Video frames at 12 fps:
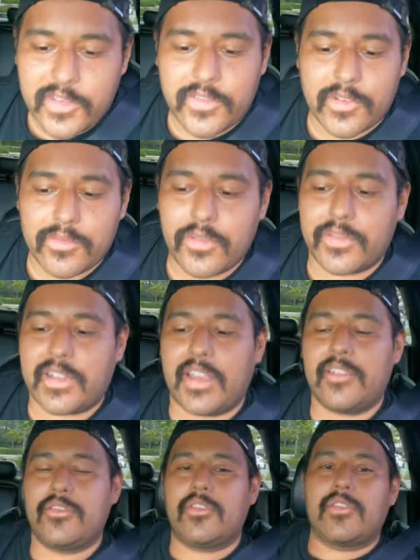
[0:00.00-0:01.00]
If your roof's
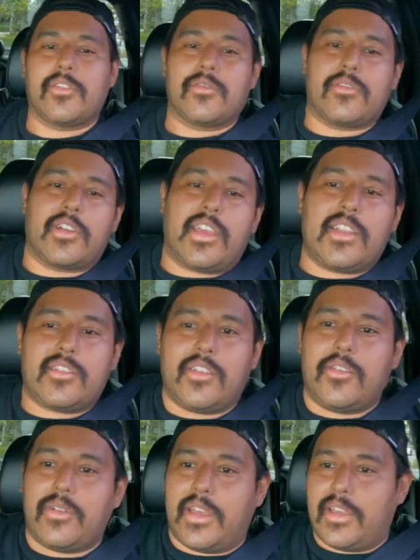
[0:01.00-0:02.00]
scheduled, we'll get
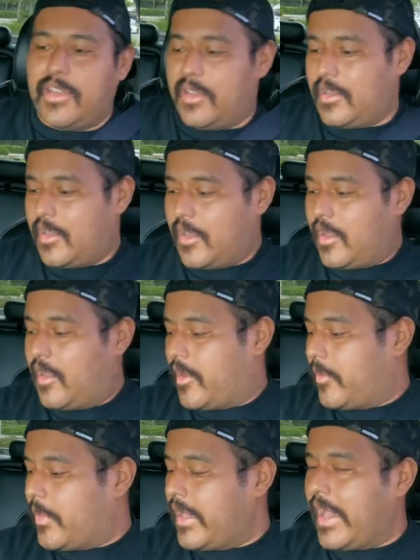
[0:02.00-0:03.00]
to it.
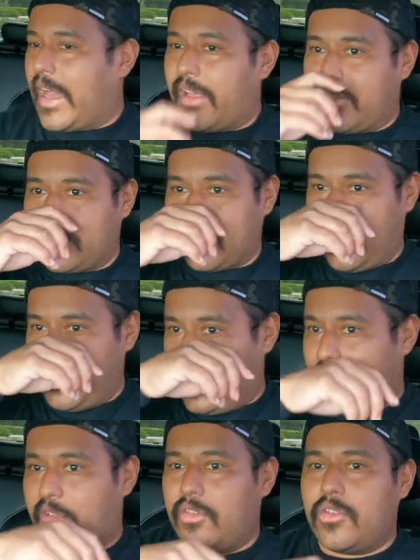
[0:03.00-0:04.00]
But yeah, so let me
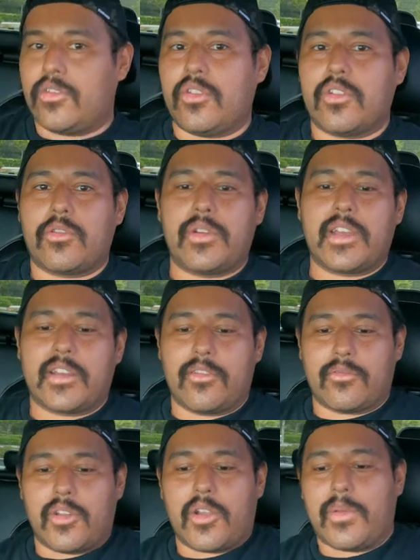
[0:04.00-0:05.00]
give you a quick
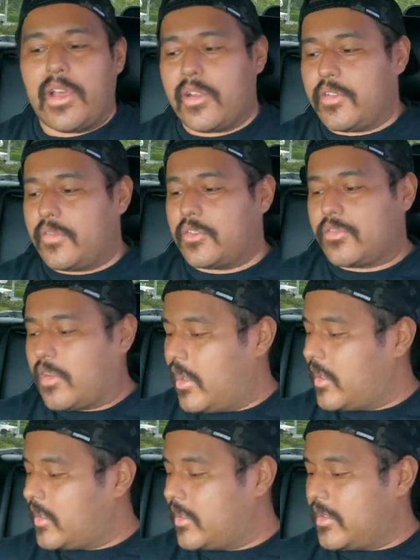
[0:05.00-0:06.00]
runaround of the
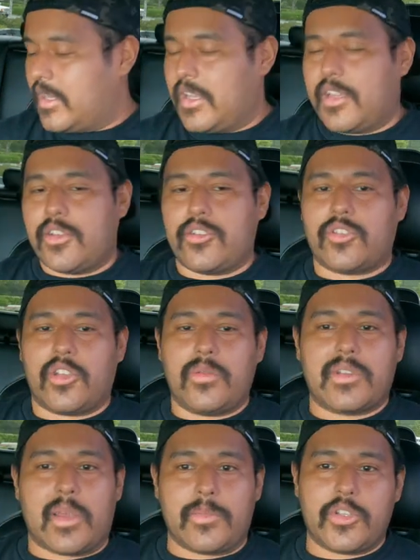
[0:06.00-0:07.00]
truck, show you
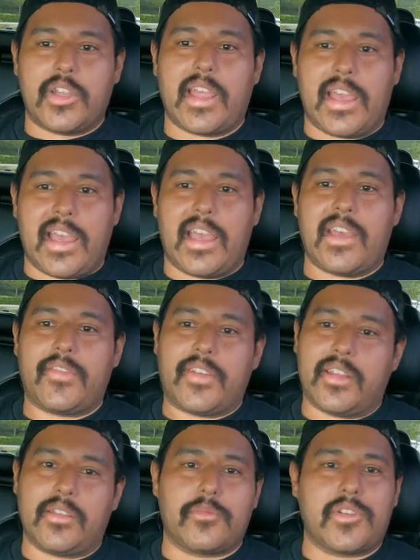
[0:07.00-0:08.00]
what type of truck I have,
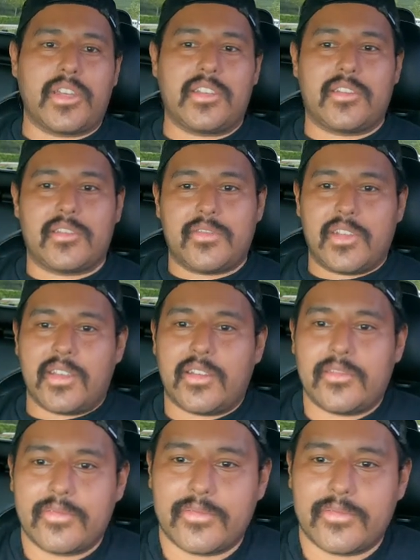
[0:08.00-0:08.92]
and we'll get to this video.